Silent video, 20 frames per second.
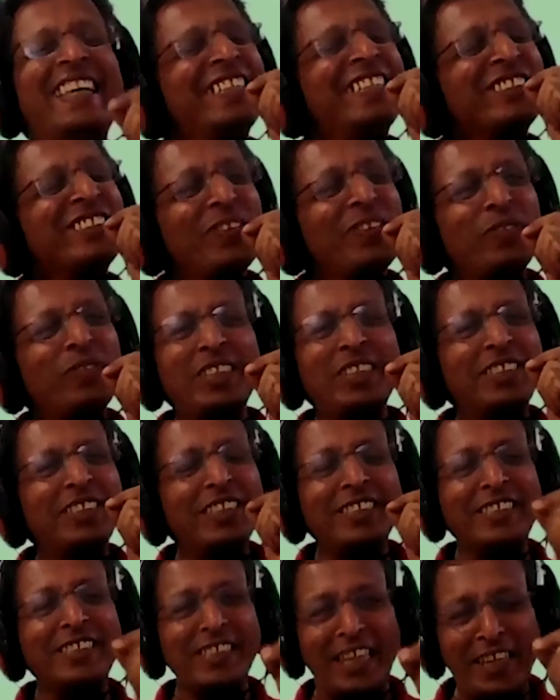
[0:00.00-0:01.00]
So this
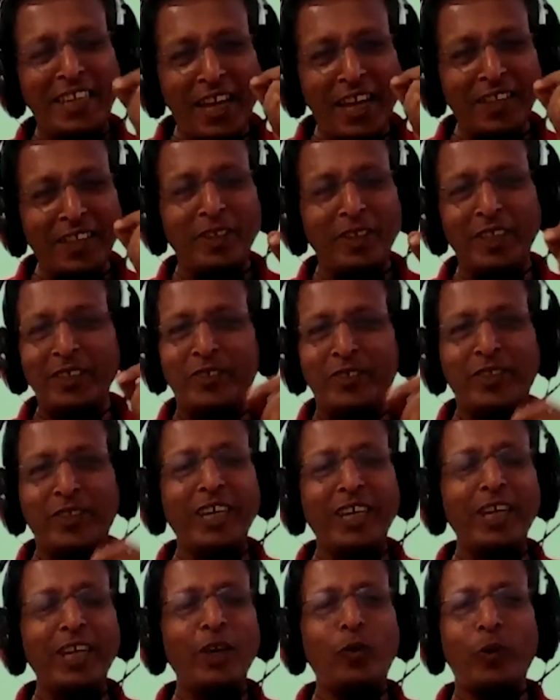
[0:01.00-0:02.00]
is another
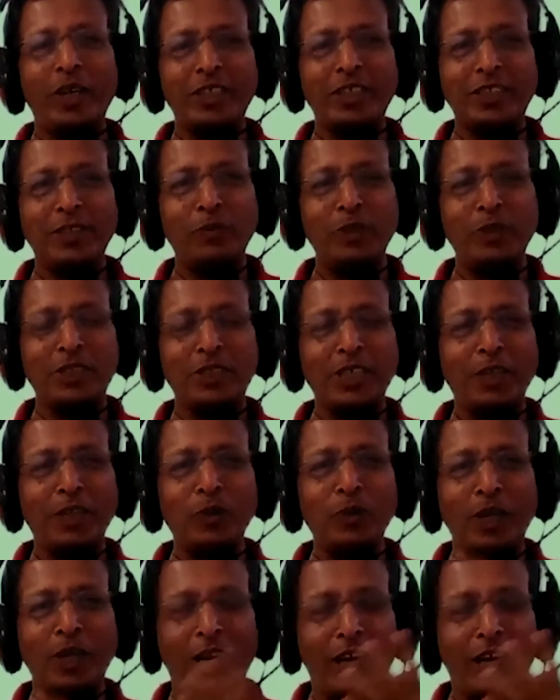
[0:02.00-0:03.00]
intriguing question which I
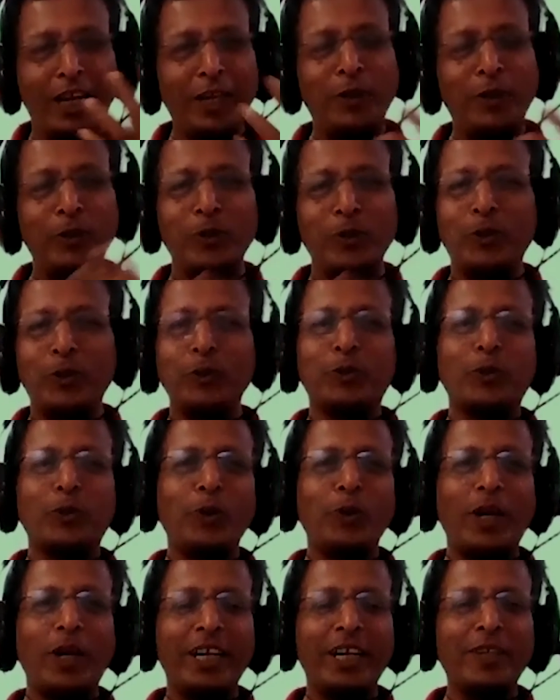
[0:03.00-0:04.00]
would like you to throw
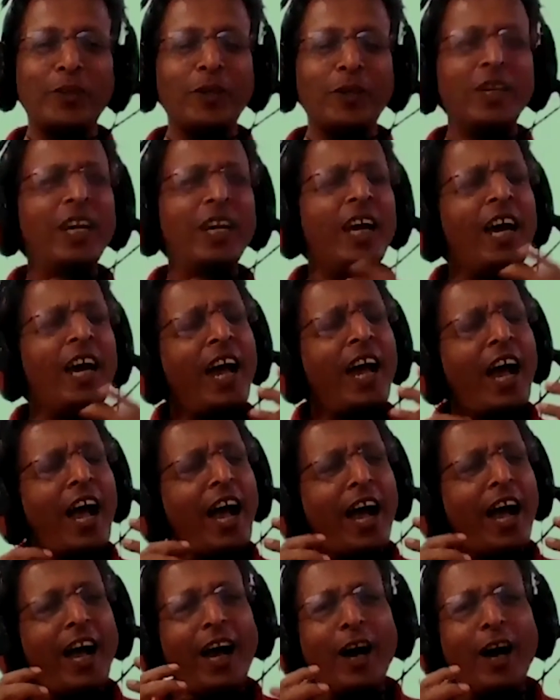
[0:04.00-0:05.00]
light on.
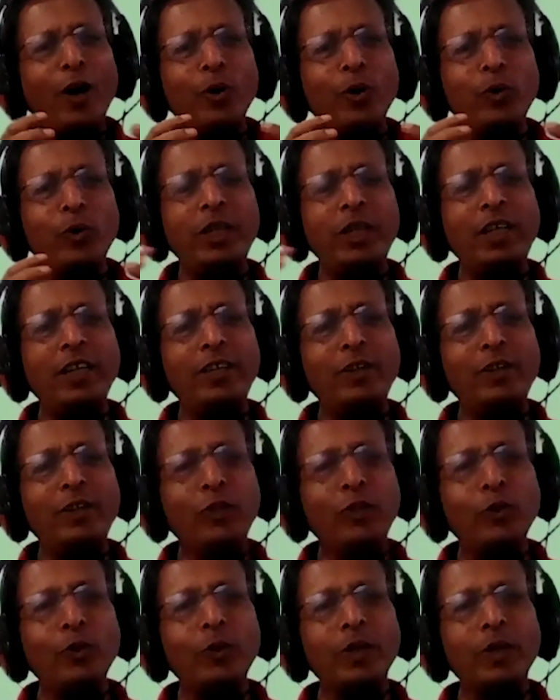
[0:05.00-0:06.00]
How did
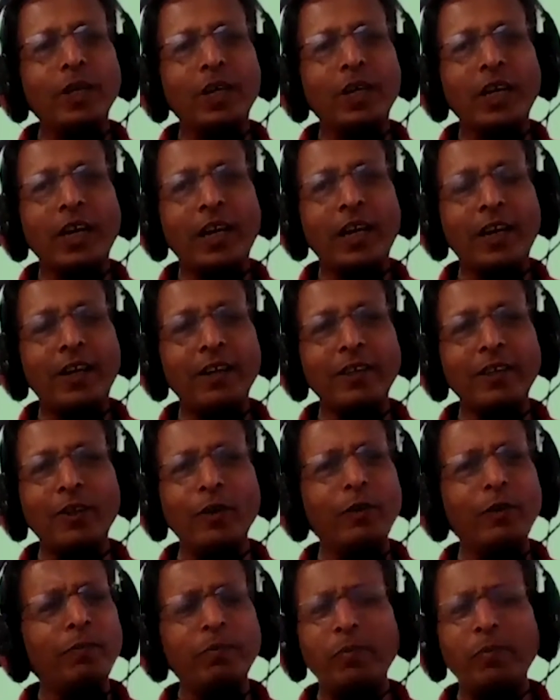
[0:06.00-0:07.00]
you,
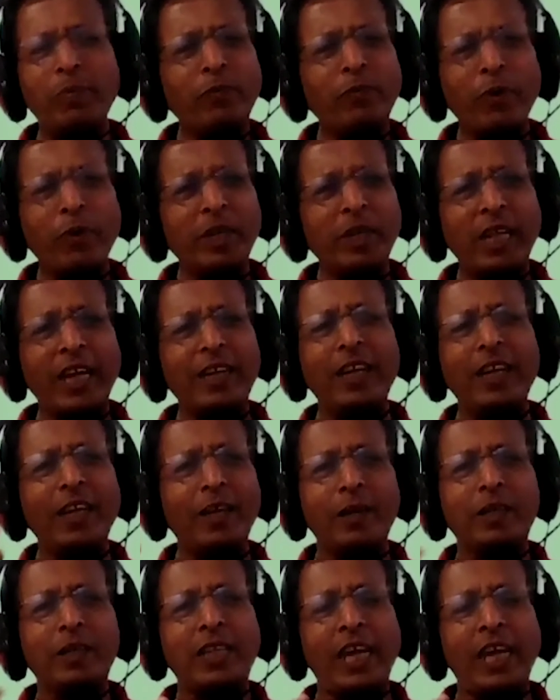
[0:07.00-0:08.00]
from a
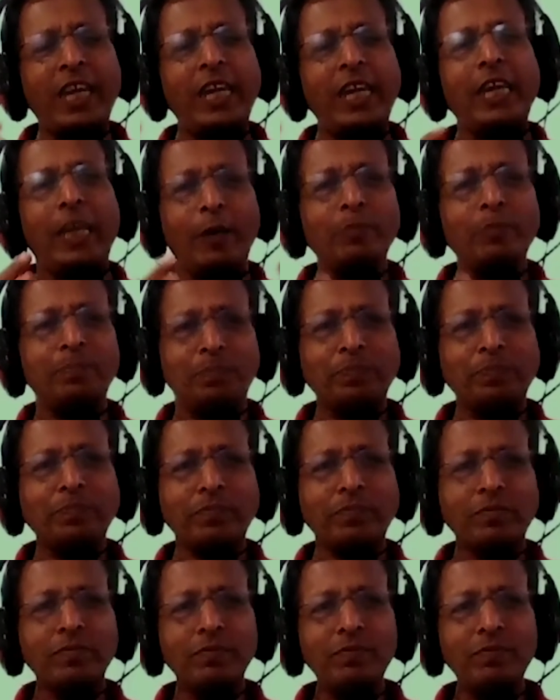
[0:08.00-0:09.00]
technical techie,
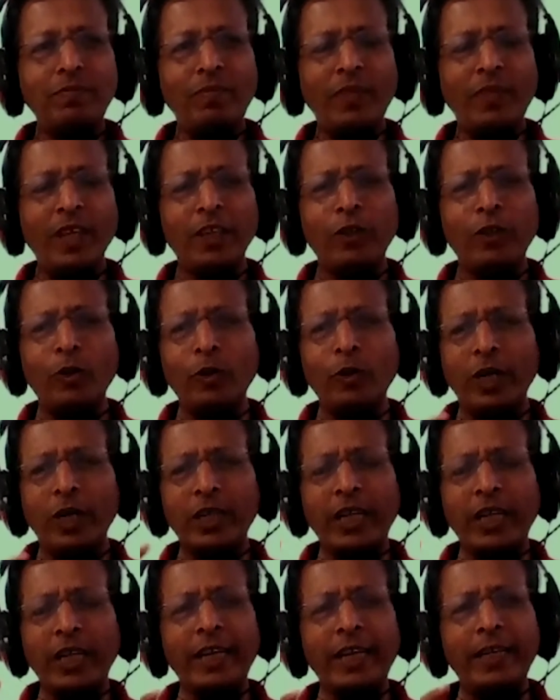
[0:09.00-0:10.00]
a
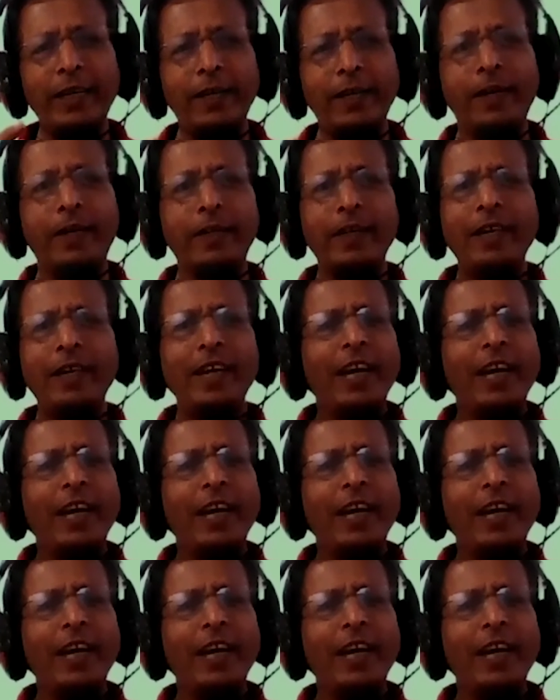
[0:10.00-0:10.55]
tech nerd,